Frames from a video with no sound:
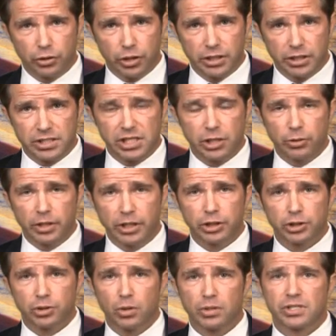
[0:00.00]
you're
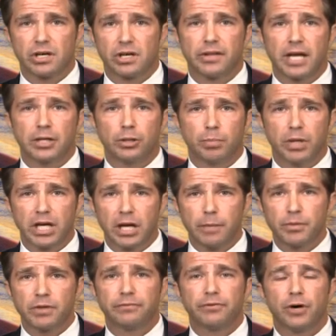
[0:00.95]
considering a short sale, that you
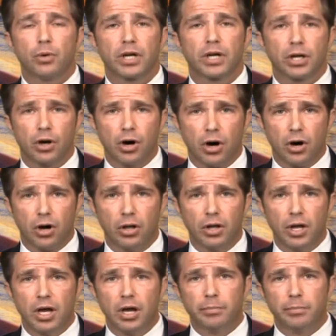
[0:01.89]
pick up the phone and call.